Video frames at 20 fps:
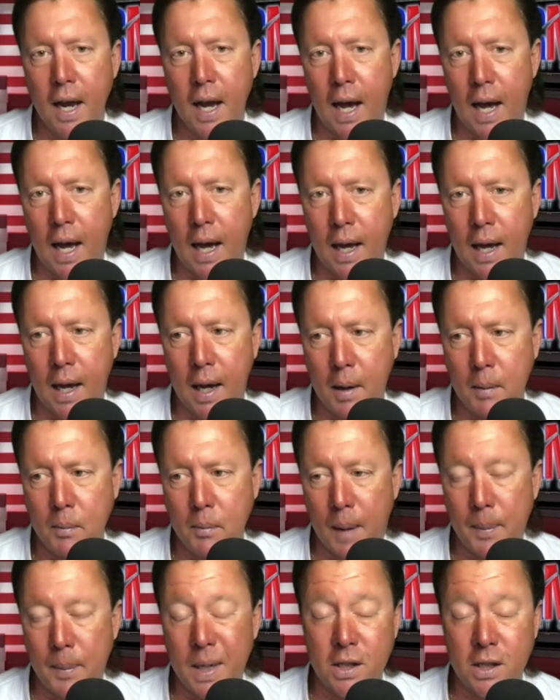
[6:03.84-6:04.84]

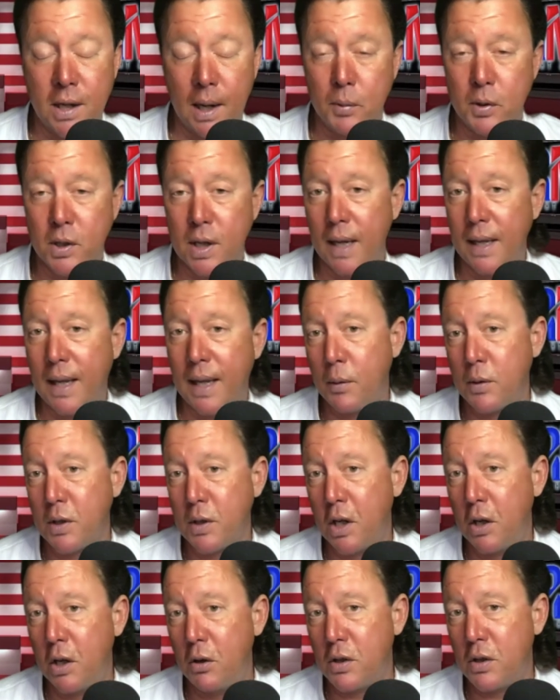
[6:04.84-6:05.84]
I mean, some say that was a
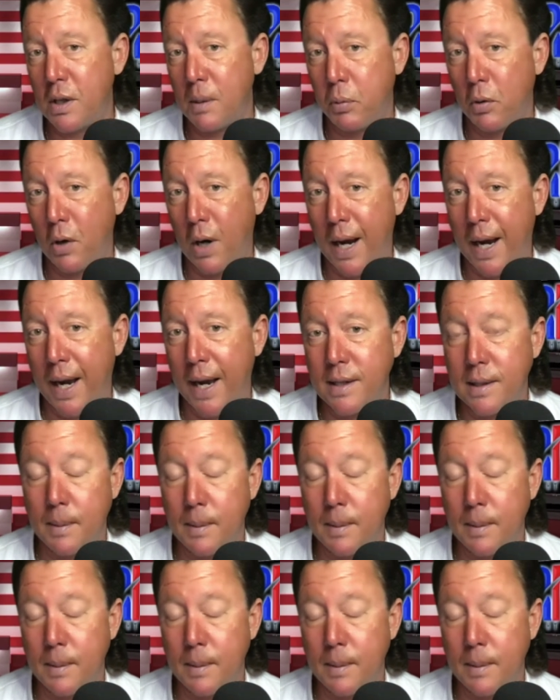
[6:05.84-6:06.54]
huge surprise.